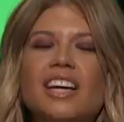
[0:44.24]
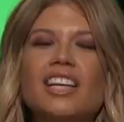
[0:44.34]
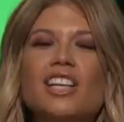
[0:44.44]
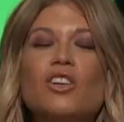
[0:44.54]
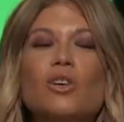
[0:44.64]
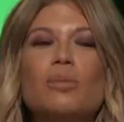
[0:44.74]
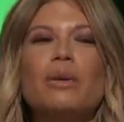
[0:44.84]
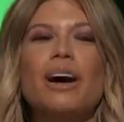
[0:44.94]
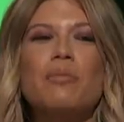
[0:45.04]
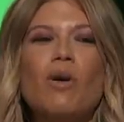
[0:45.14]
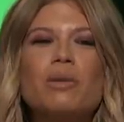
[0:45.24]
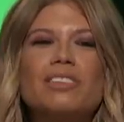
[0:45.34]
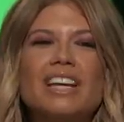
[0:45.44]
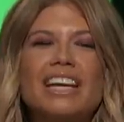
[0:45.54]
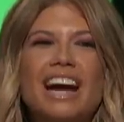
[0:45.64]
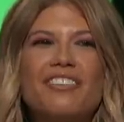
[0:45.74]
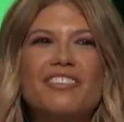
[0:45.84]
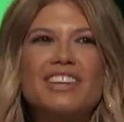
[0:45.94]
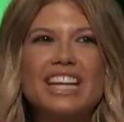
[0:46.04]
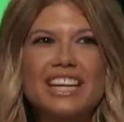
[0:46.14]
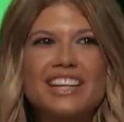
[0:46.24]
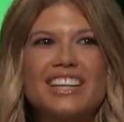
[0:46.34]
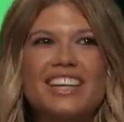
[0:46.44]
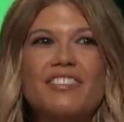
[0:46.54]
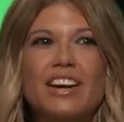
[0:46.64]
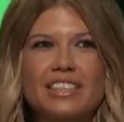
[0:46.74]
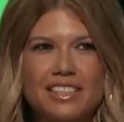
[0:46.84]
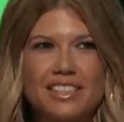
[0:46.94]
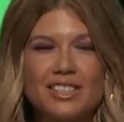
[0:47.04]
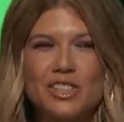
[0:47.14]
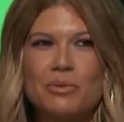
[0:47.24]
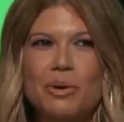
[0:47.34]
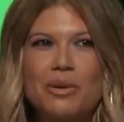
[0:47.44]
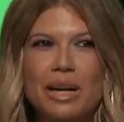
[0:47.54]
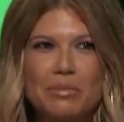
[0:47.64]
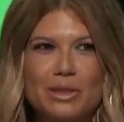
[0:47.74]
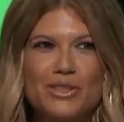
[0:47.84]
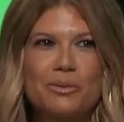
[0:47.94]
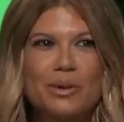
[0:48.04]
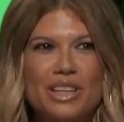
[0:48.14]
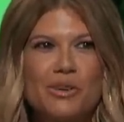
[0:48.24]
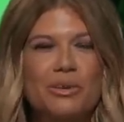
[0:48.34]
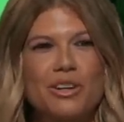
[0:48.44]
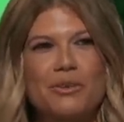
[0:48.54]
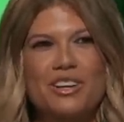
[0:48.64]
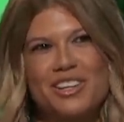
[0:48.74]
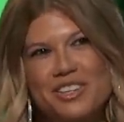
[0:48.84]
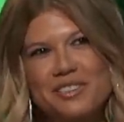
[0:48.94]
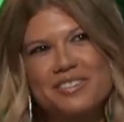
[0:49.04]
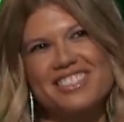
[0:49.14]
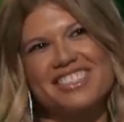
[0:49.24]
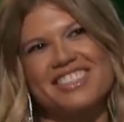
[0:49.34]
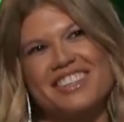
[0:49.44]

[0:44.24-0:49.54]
A little, but I'm always like, I feel like if I didn't smoke, I'd be a twig with no curves. So oh,